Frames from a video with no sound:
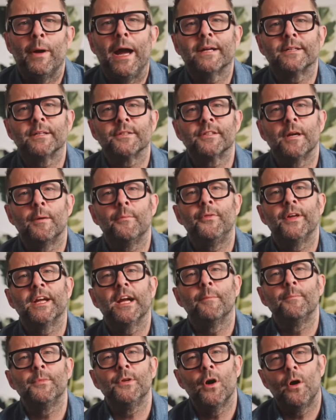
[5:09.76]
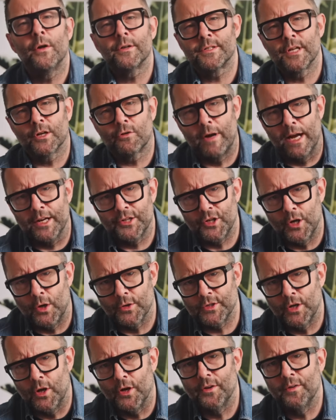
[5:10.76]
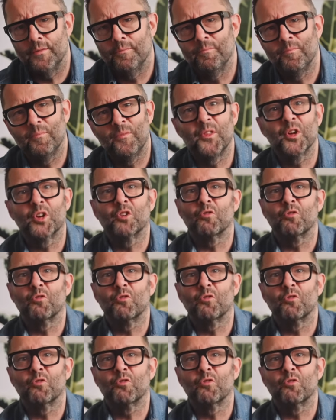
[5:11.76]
Back to something I'm not so crash hot on, the